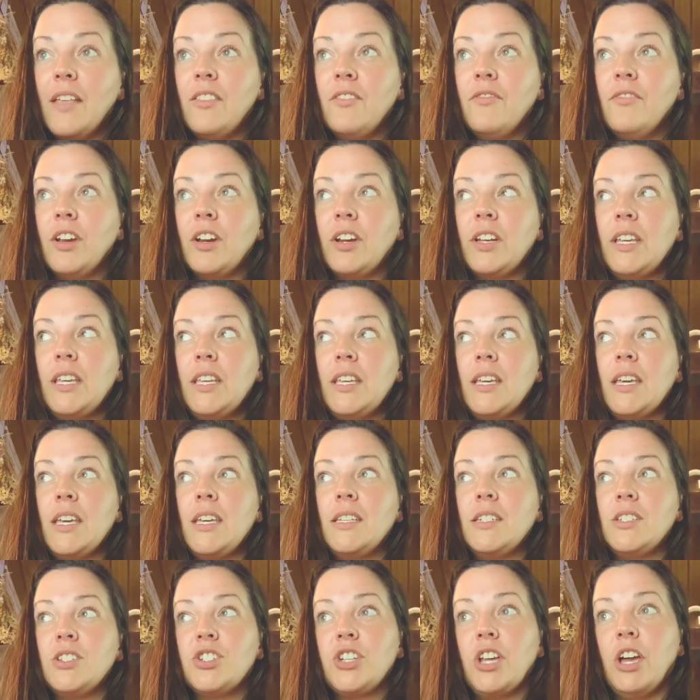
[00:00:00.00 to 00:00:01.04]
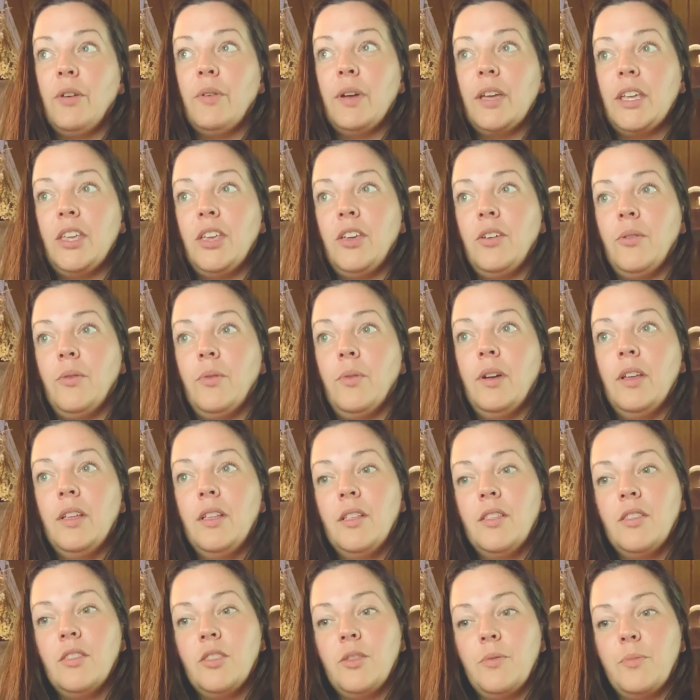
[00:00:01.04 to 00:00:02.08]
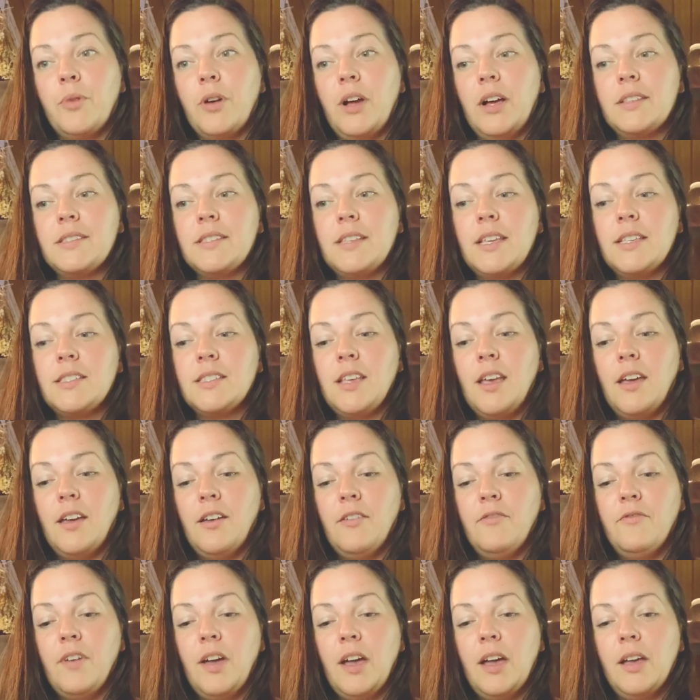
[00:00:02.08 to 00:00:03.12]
the very end showing you the process of,